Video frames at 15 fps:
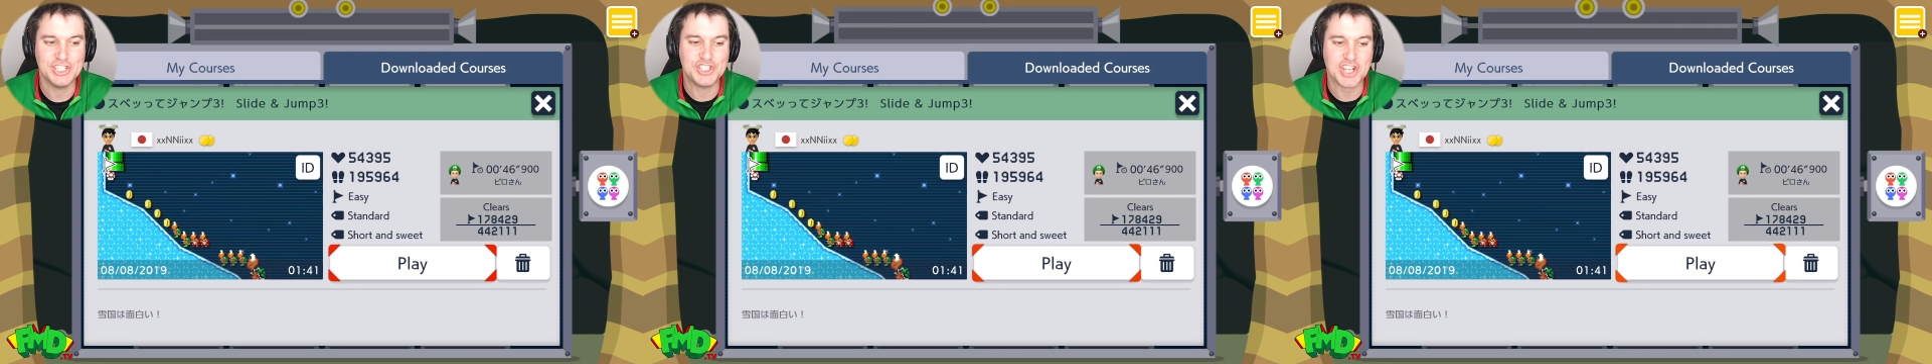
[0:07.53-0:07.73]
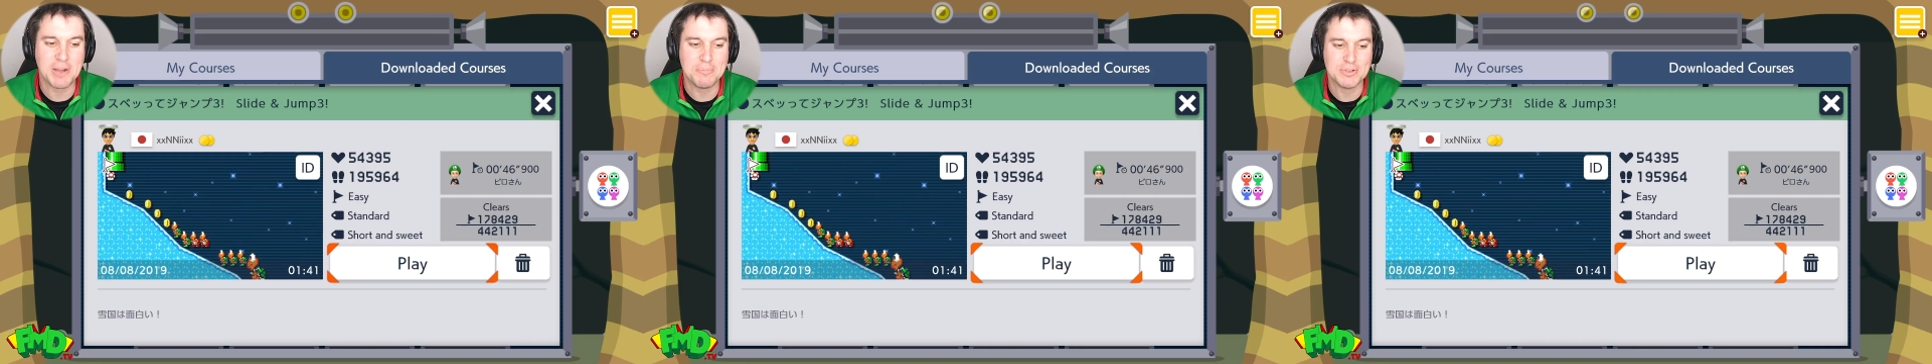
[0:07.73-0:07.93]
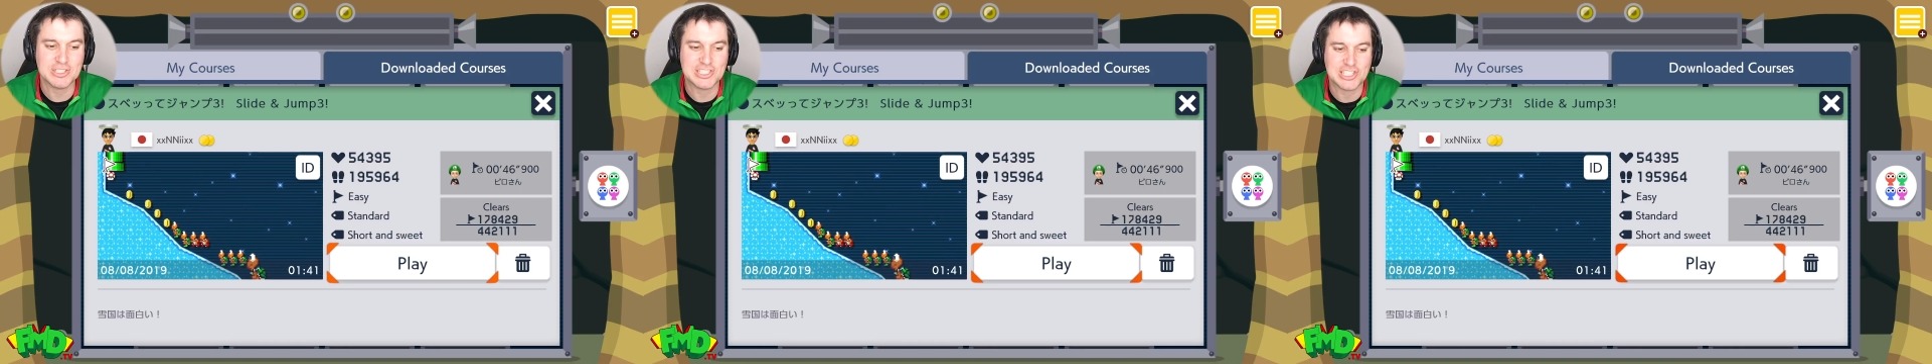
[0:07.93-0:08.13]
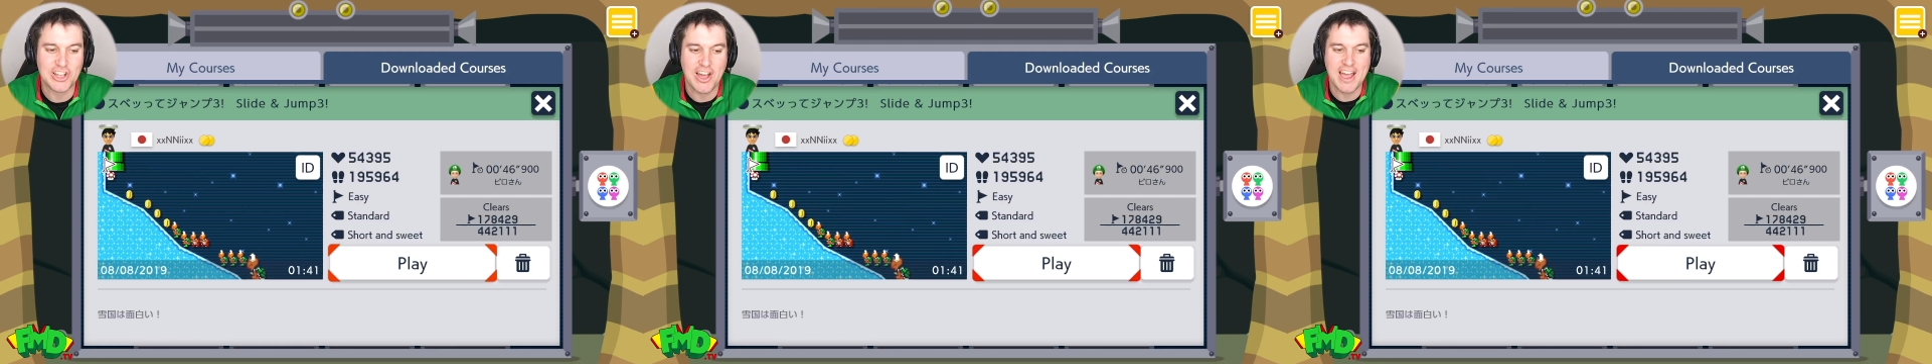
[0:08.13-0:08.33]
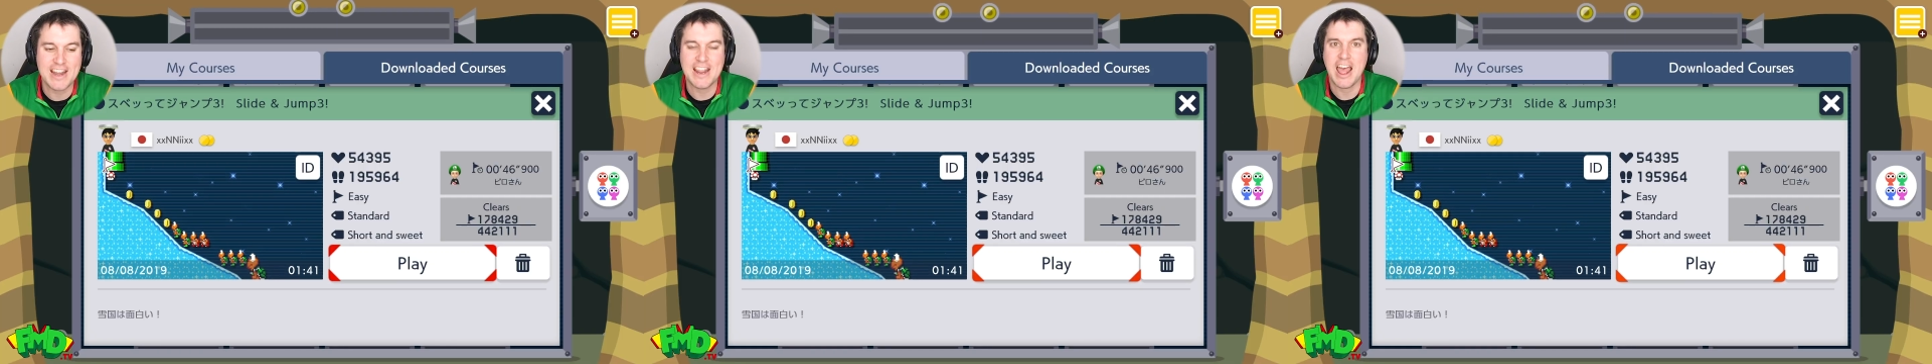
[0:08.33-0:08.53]
Jump and
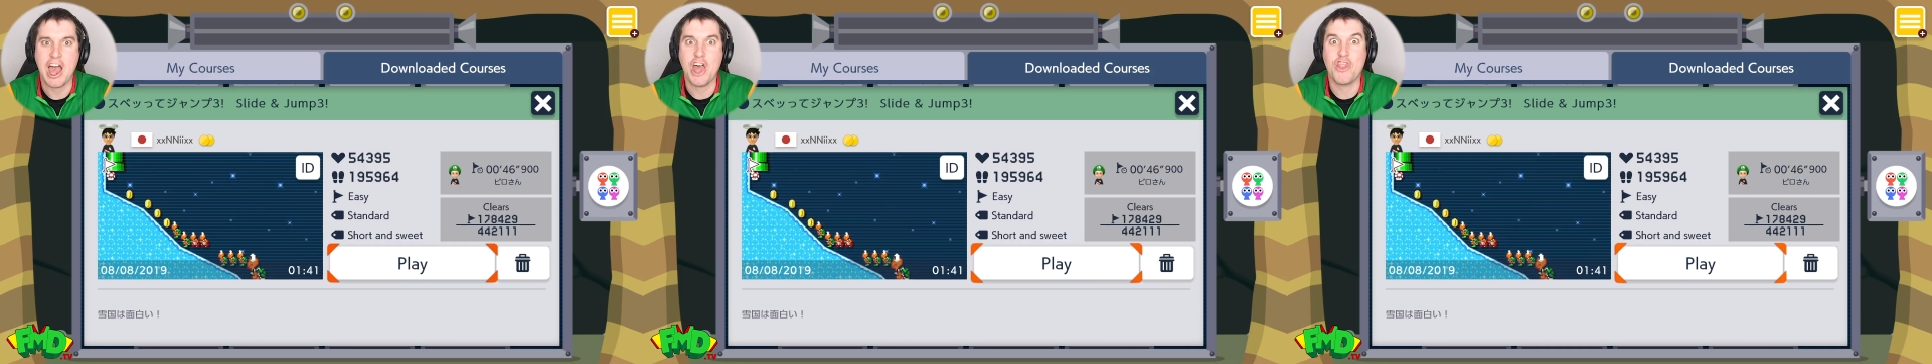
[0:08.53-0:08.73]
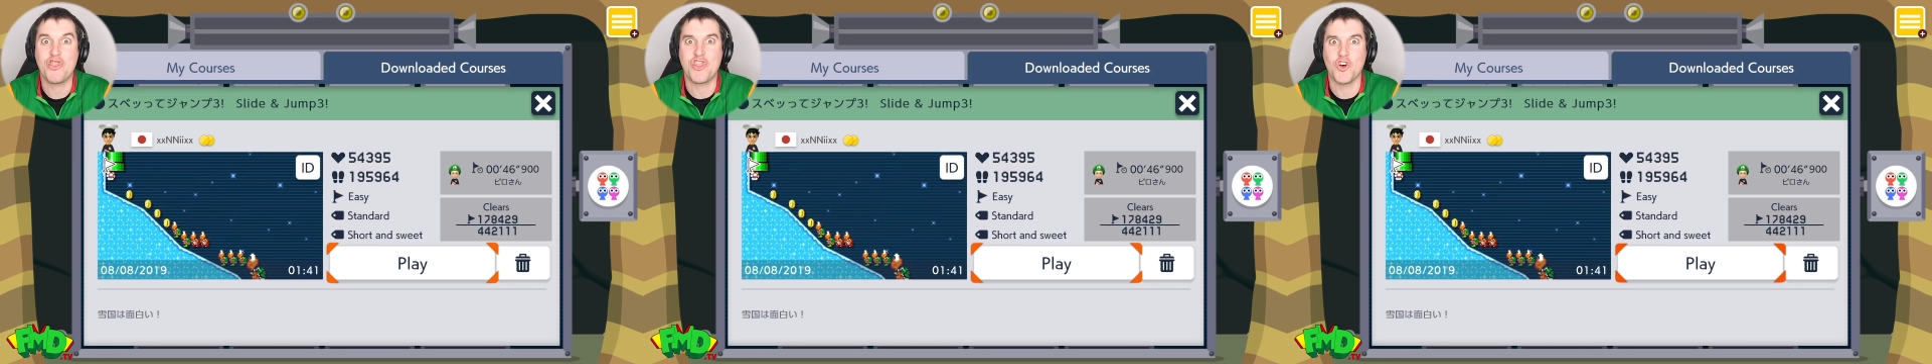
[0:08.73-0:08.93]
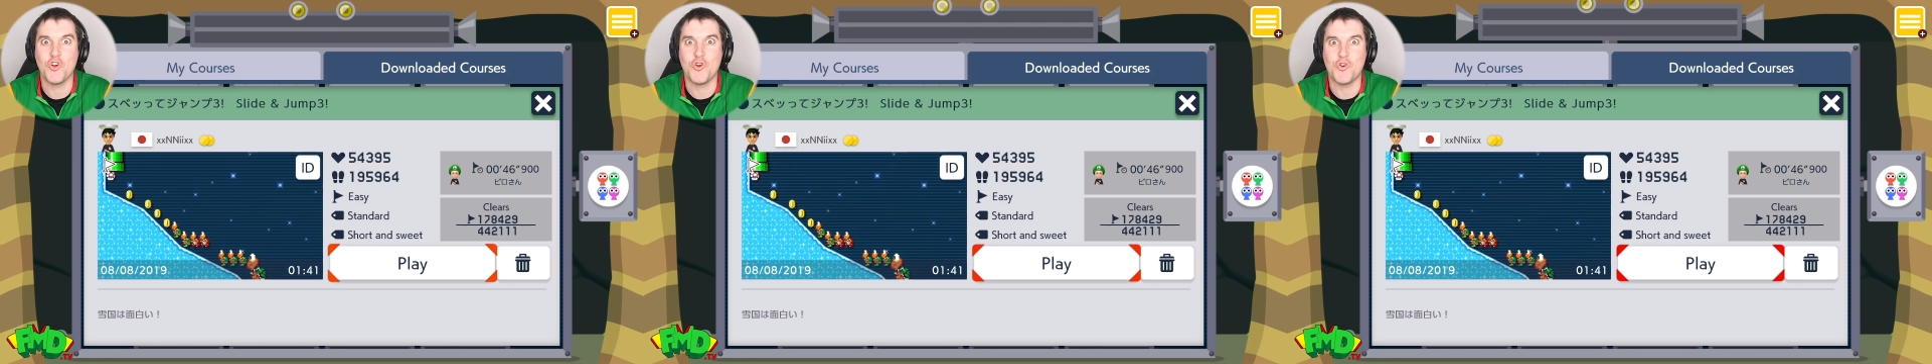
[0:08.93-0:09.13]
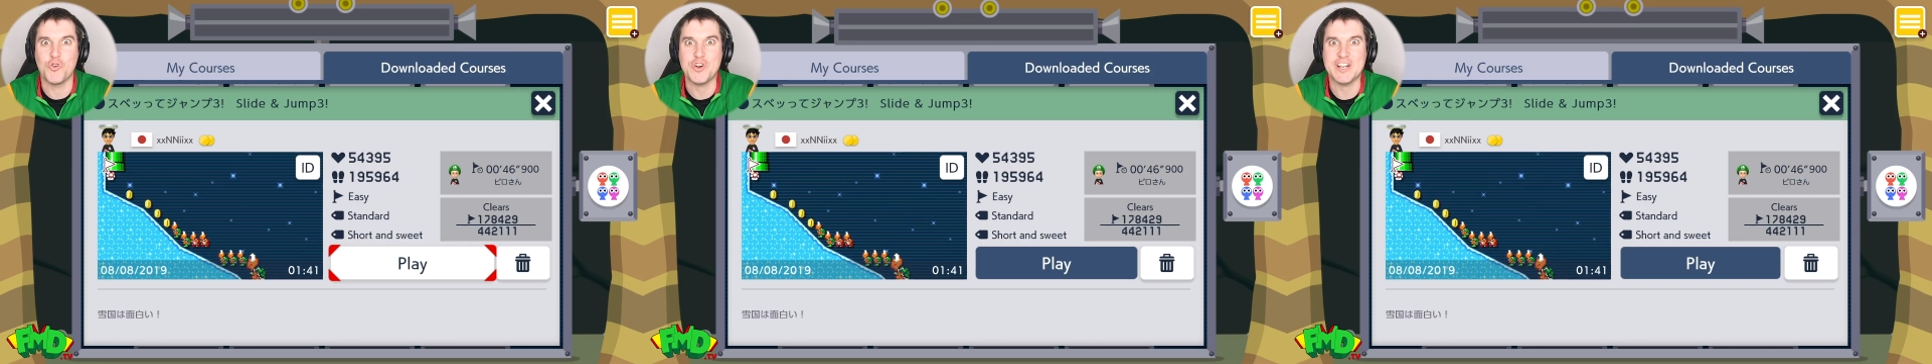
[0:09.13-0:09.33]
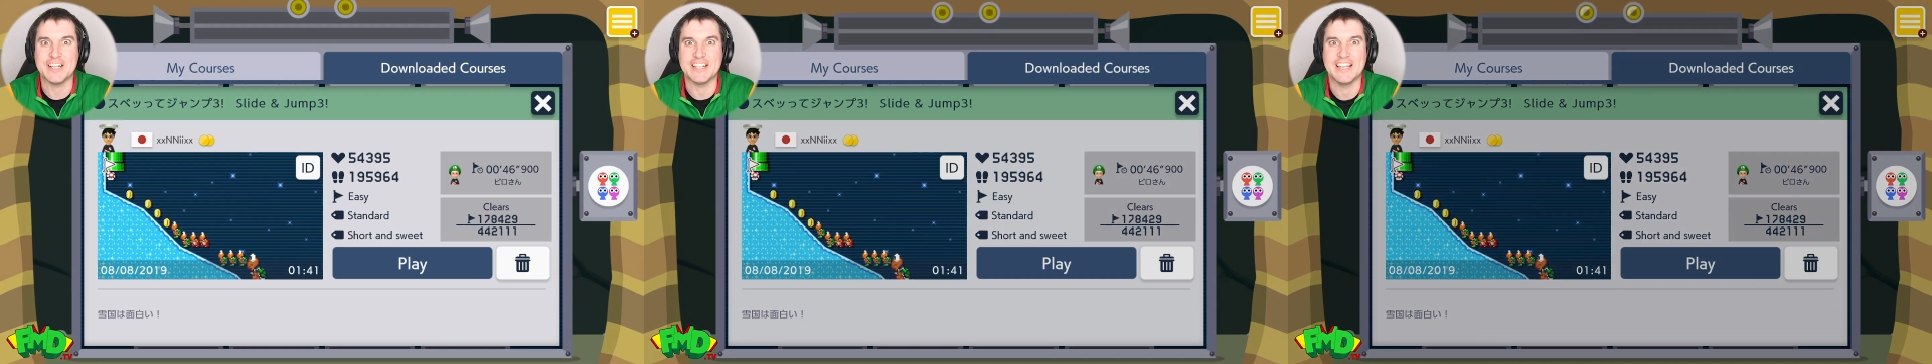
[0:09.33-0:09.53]
Slide
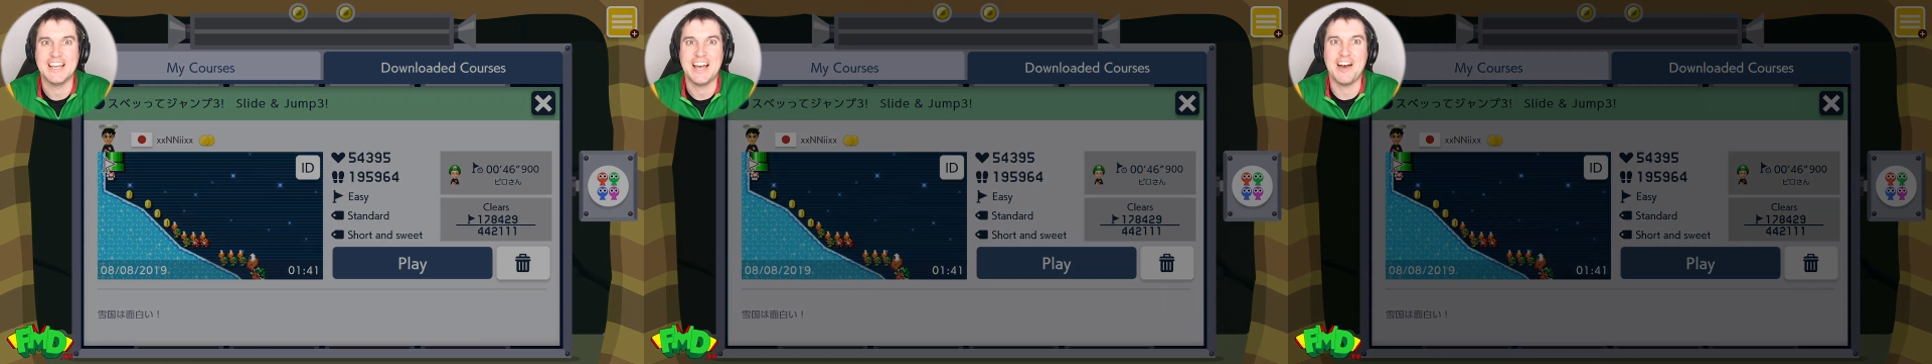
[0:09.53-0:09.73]
3.